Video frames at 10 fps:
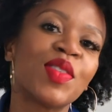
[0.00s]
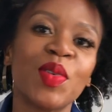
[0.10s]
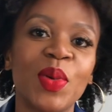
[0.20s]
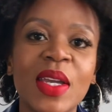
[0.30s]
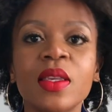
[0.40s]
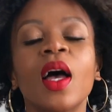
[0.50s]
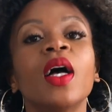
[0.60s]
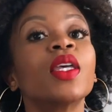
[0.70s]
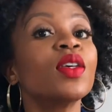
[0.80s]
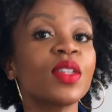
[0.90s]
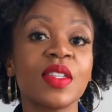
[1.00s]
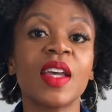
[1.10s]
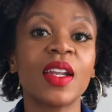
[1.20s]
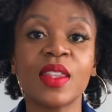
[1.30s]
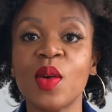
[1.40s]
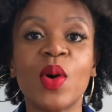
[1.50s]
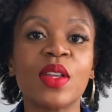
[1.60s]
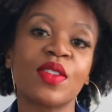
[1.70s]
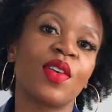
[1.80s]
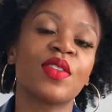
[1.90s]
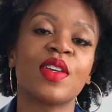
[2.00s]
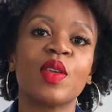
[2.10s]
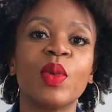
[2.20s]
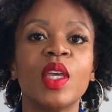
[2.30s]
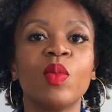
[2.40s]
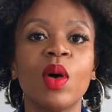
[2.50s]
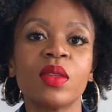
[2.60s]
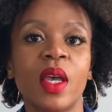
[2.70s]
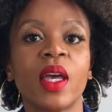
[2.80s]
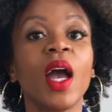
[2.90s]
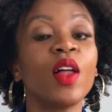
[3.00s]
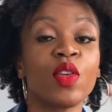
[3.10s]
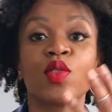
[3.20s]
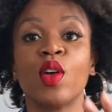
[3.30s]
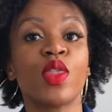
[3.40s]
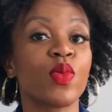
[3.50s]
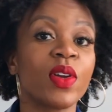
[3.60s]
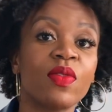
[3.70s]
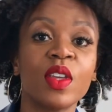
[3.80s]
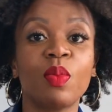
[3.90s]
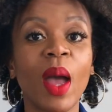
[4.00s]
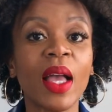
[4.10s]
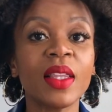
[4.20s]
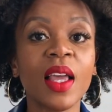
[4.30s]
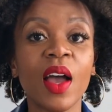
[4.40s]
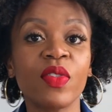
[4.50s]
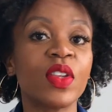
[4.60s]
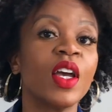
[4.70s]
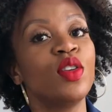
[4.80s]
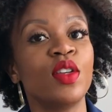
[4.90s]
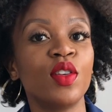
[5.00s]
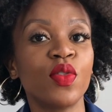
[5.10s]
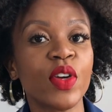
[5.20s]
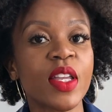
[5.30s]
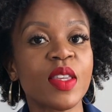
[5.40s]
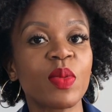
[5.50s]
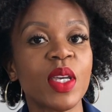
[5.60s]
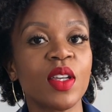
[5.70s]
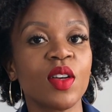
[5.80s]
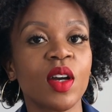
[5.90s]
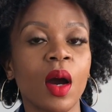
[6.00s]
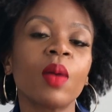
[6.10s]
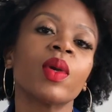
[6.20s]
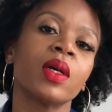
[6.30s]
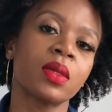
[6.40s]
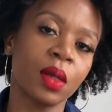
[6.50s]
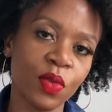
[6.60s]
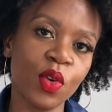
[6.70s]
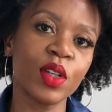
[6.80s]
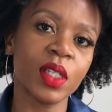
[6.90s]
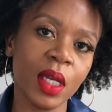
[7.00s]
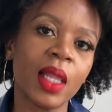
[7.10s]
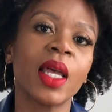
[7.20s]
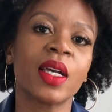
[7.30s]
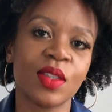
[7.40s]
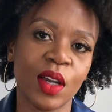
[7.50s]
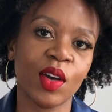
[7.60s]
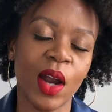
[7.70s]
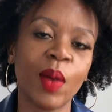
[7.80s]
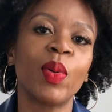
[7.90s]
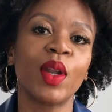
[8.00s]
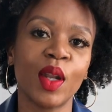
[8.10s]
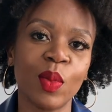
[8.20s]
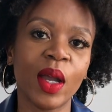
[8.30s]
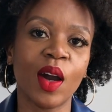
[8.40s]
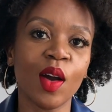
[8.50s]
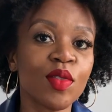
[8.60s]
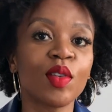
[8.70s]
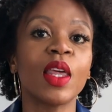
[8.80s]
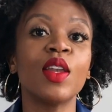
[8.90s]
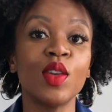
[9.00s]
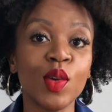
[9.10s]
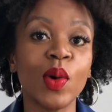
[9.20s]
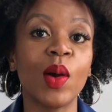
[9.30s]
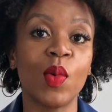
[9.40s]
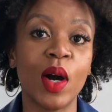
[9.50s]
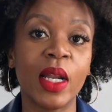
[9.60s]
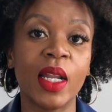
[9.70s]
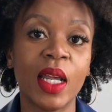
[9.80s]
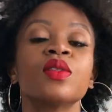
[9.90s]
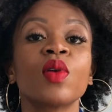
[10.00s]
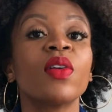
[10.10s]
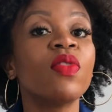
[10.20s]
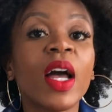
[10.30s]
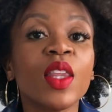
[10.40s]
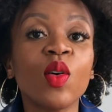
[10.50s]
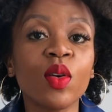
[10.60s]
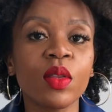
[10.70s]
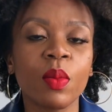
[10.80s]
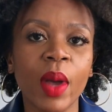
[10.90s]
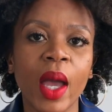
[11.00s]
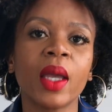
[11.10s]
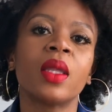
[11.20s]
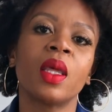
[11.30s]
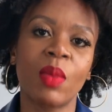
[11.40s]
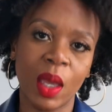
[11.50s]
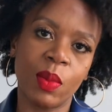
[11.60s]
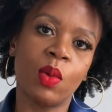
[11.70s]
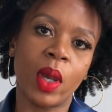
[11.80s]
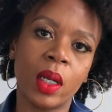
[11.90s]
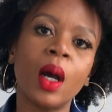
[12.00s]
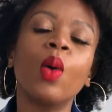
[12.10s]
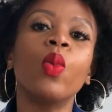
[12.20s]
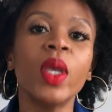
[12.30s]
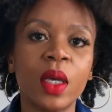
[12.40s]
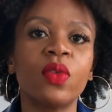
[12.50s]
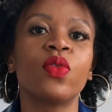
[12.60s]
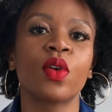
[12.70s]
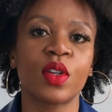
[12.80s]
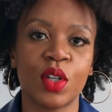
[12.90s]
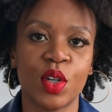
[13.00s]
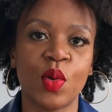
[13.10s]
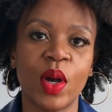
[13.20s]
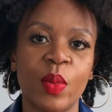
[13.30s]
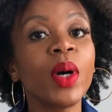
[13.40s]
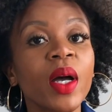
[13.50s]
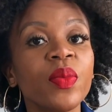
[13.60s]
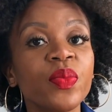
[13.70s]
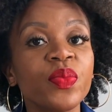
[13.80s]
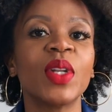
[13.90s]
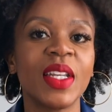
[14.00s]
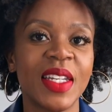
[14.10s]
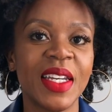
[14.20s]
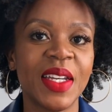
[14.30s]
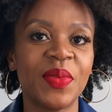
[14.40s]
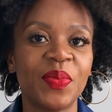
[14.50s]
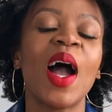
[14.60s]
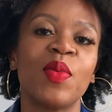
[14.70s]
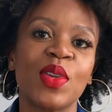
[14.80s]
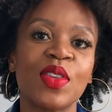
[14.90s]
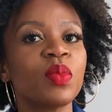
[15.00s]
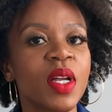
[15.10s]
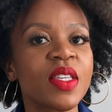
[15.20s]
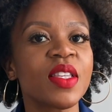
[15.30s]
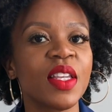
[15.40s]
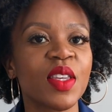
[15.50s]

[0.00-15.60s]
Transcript: two weeks, Gilt decided they want to start sending me emails like, there's only three of these bags left. You, did you forget something in your cart? Because unfortunately, like a sucker, I put it in my cart, so they knew I wanted it. So I finally ordered the bag and they make me wait a week for it to show up. But when it did, I was pleasantly